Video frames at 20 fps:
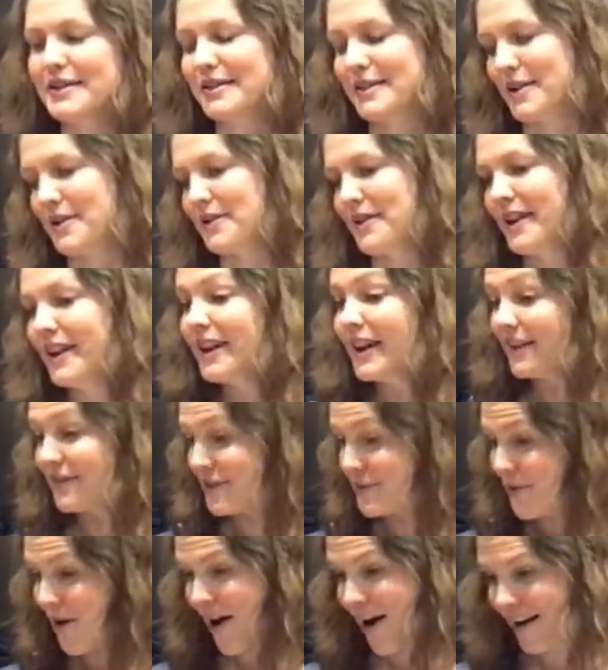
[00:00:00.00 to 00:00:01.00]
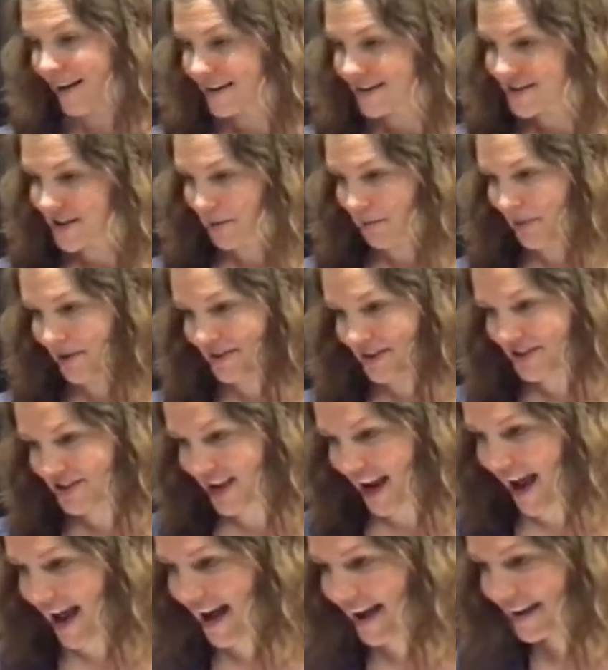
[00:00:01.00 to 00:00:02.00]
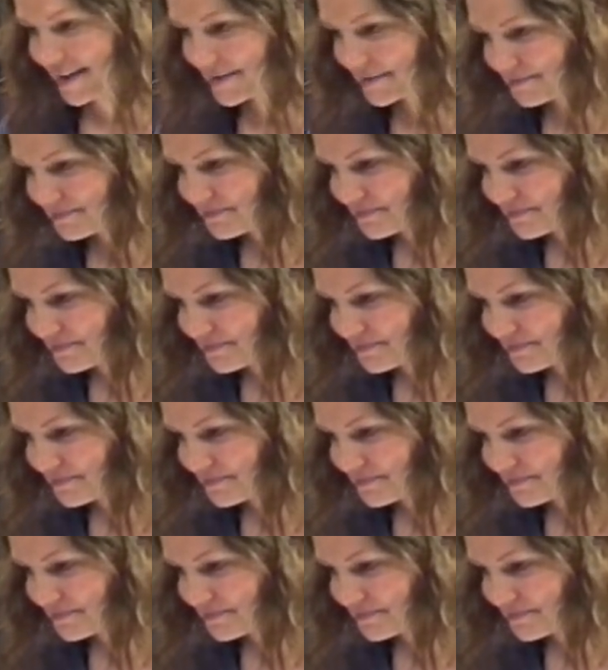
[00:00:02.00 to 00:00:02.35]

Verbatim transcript: So if you want, jump on the chat.